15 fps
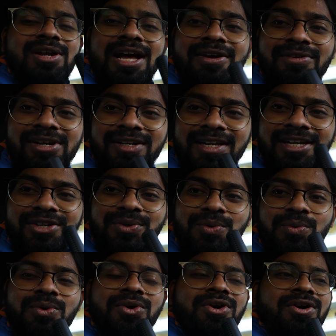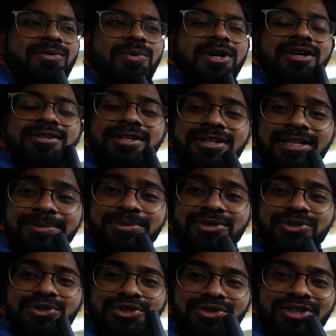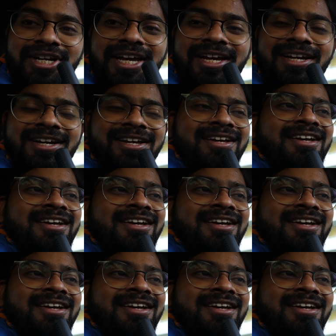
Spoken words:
I will tell you what are the tips you should take